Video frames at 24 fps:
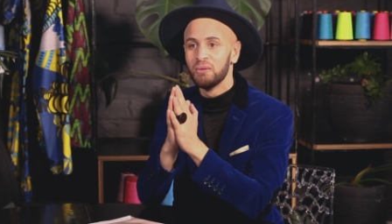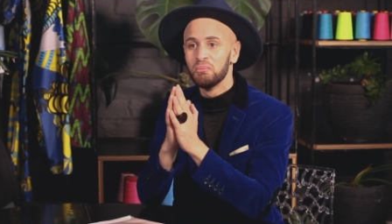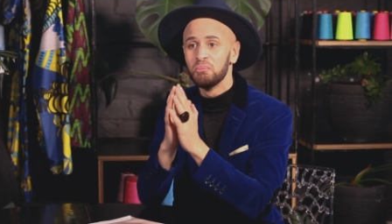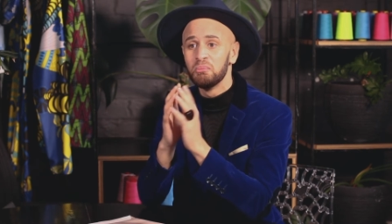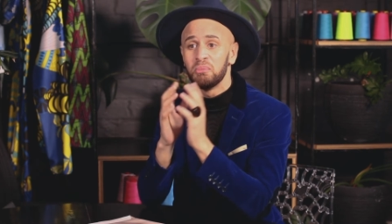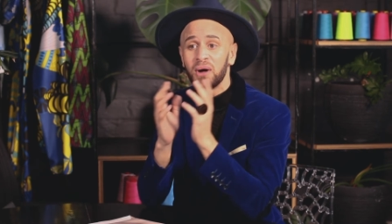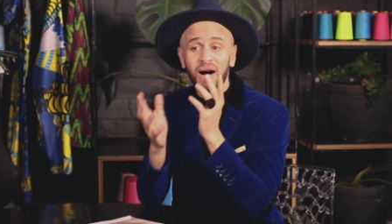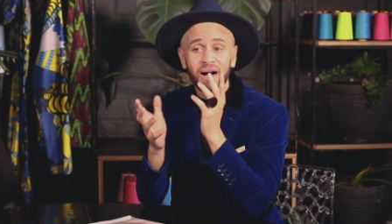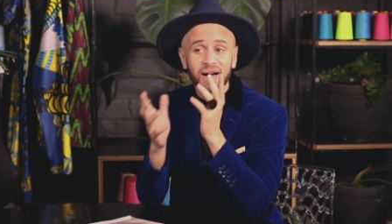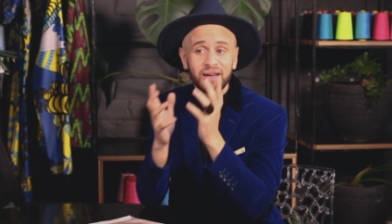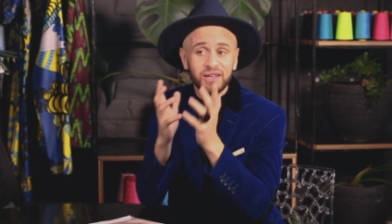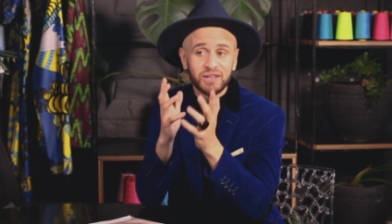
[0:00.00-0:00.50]

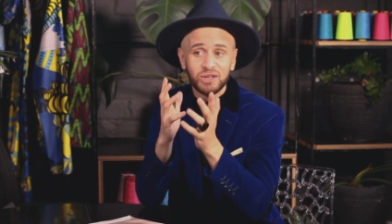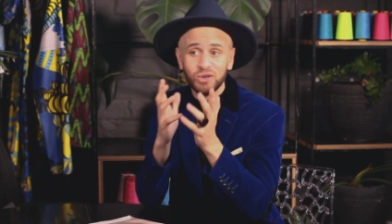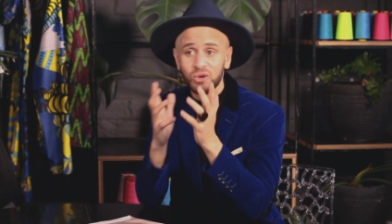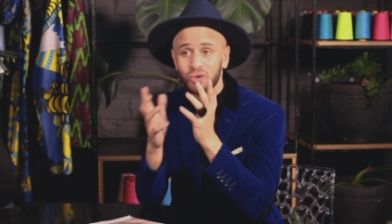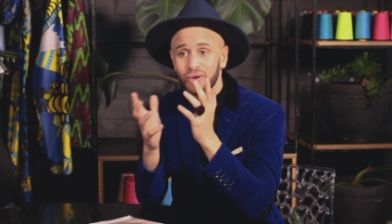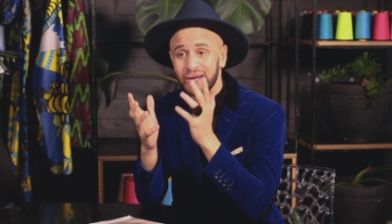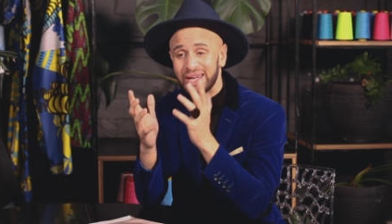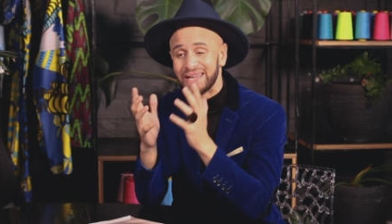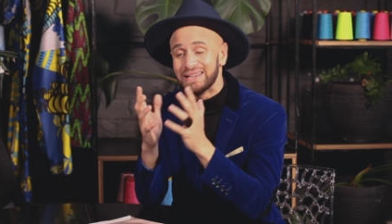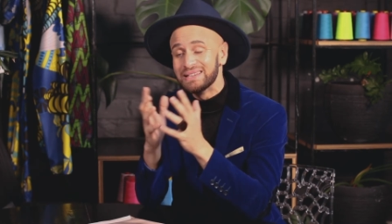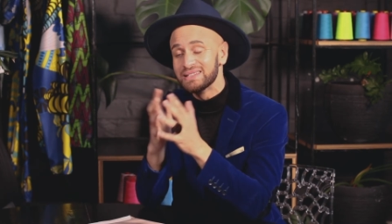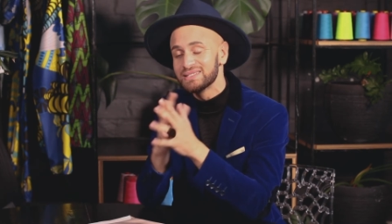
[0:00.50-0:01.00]
by your
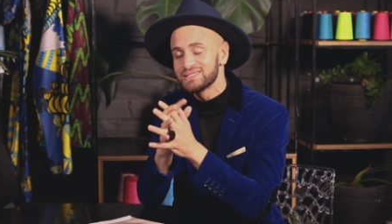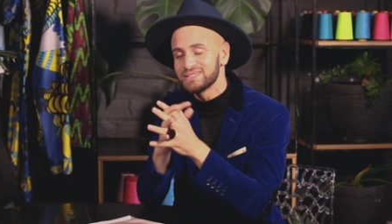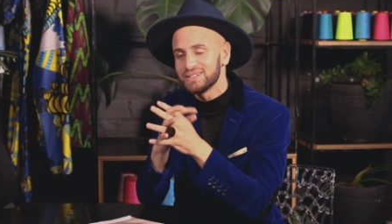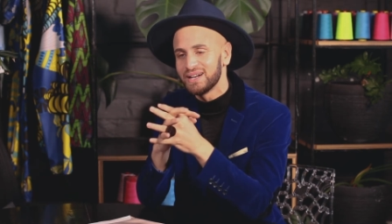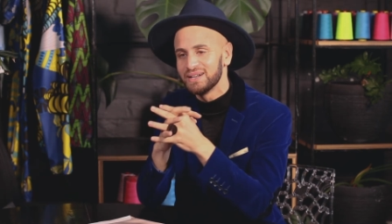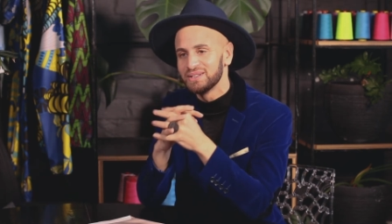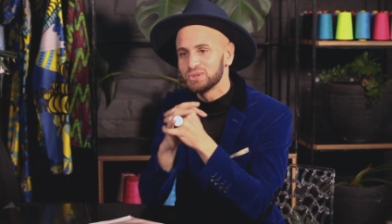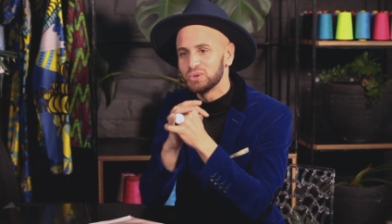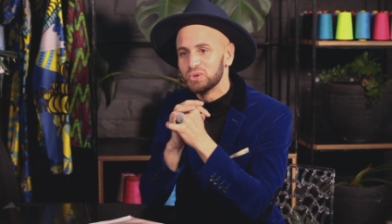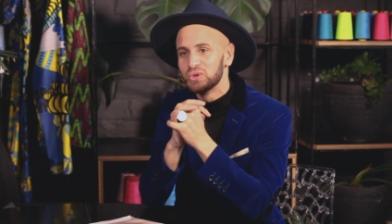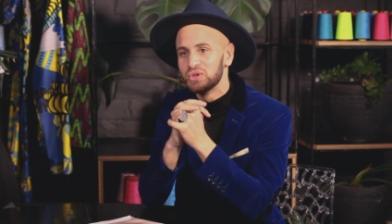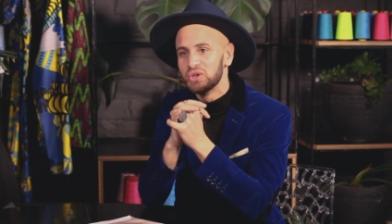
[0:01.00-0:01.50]

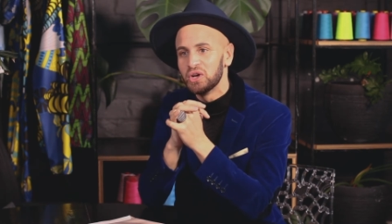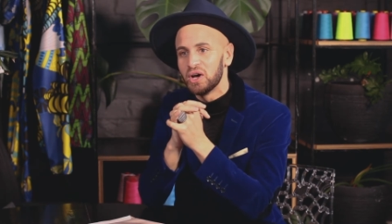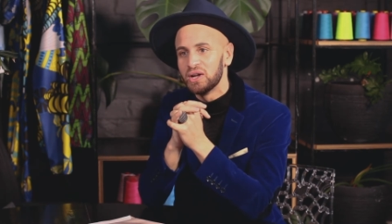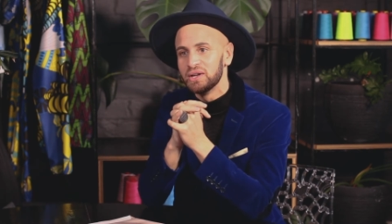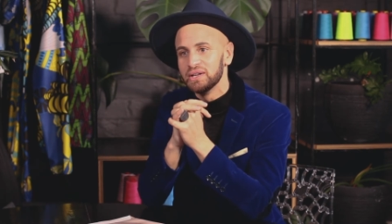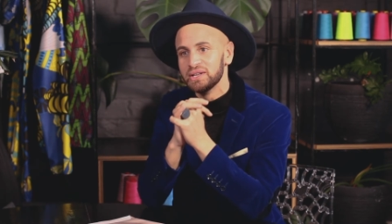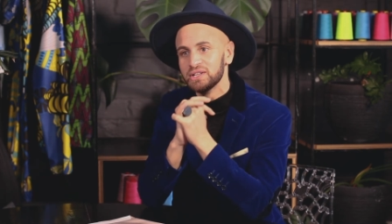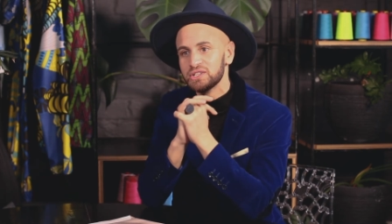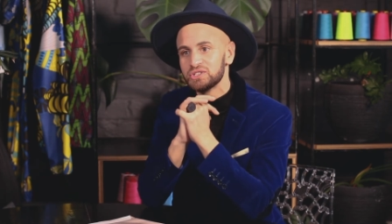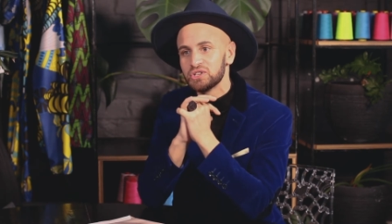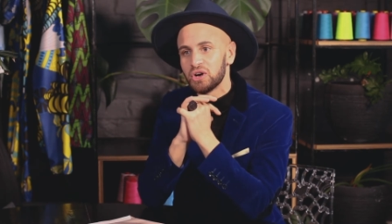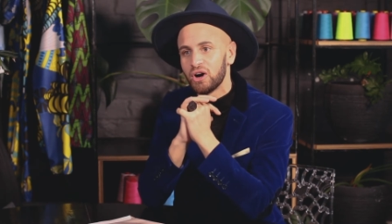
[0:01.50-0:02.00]
insight or
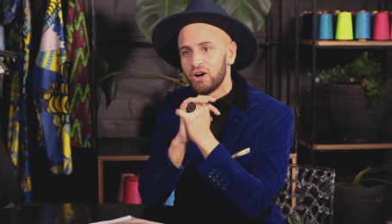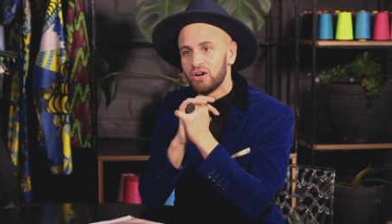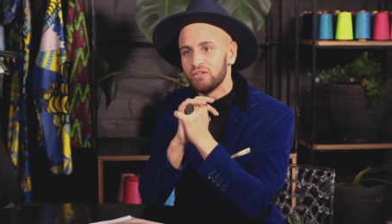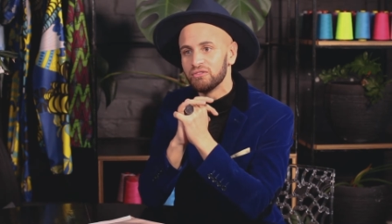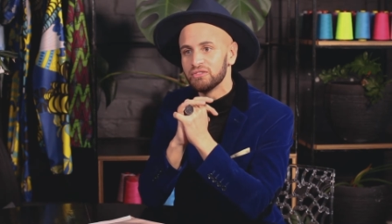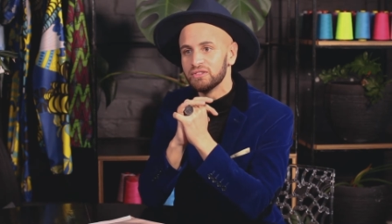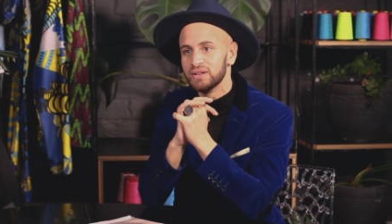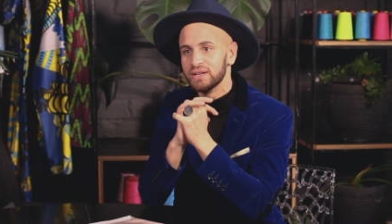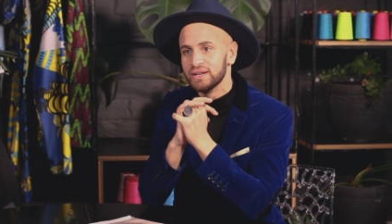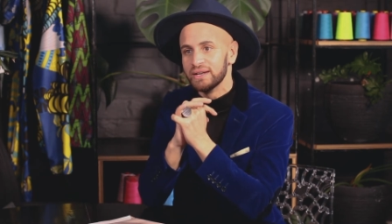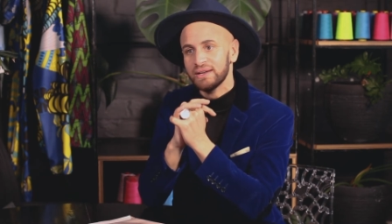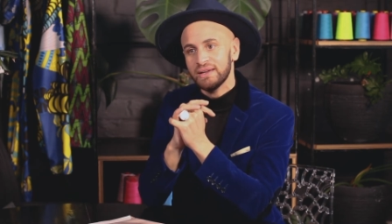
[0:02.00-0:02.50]
knowledge
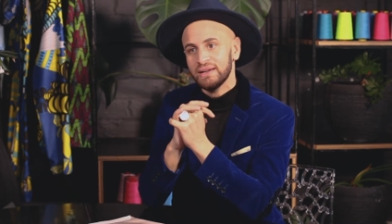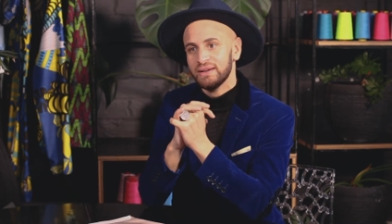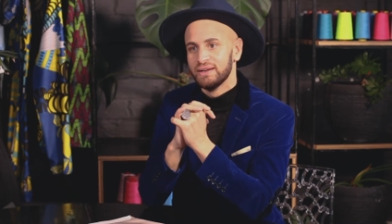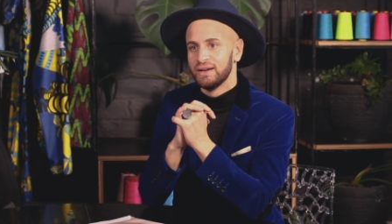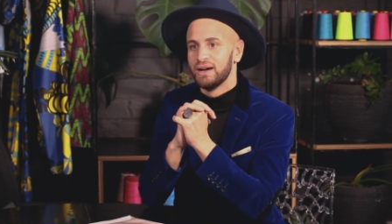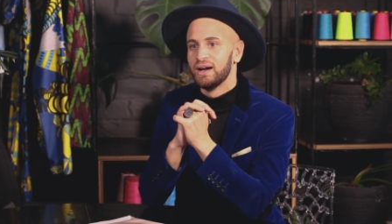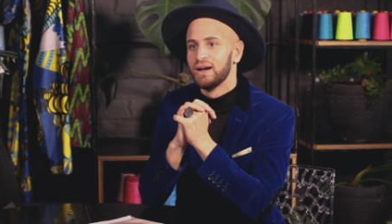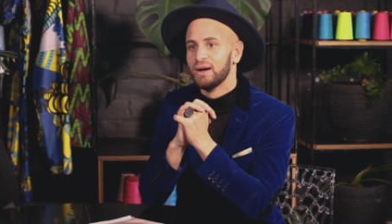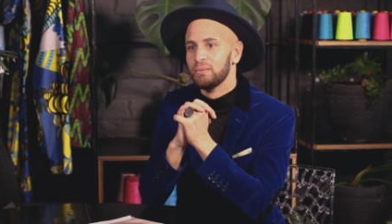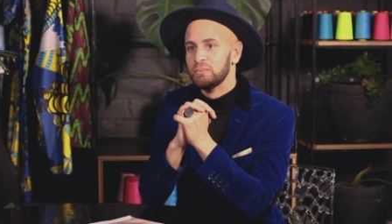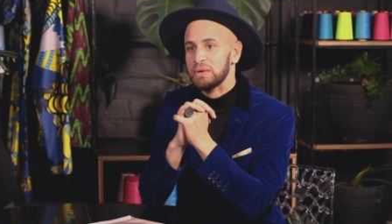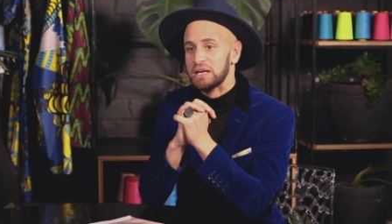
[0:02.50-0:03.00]
of the
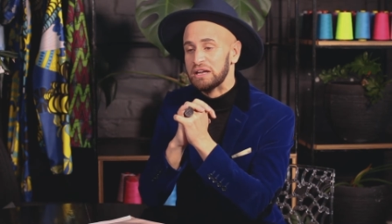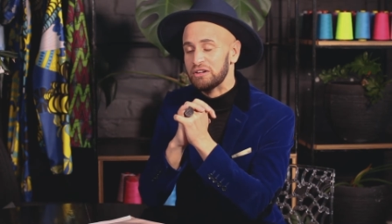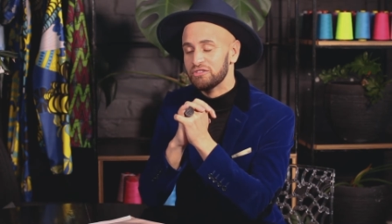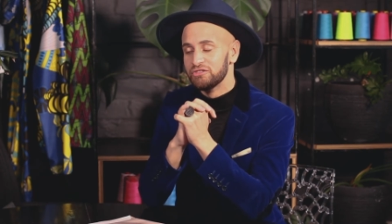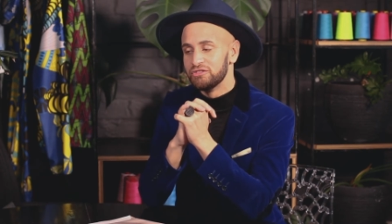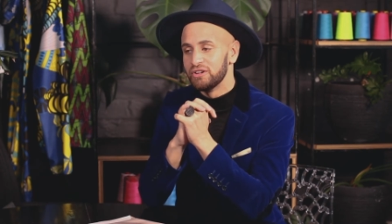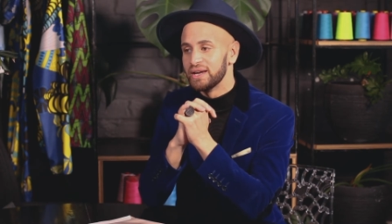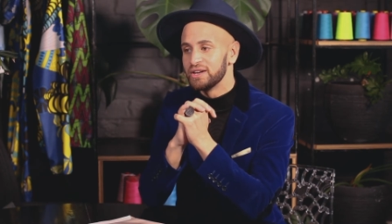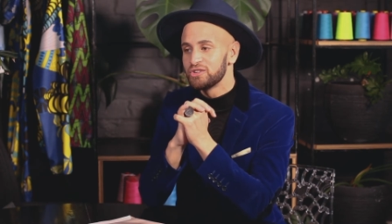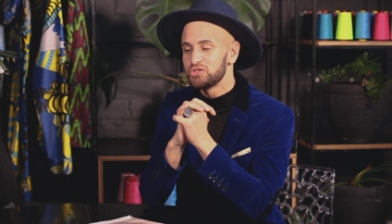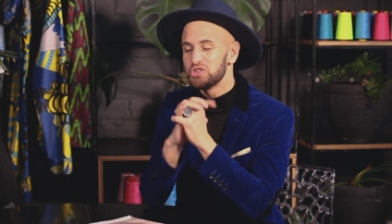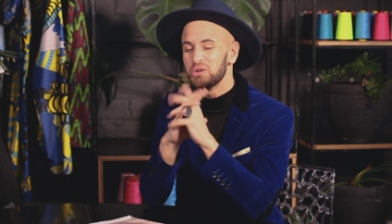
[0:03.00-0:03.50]
event.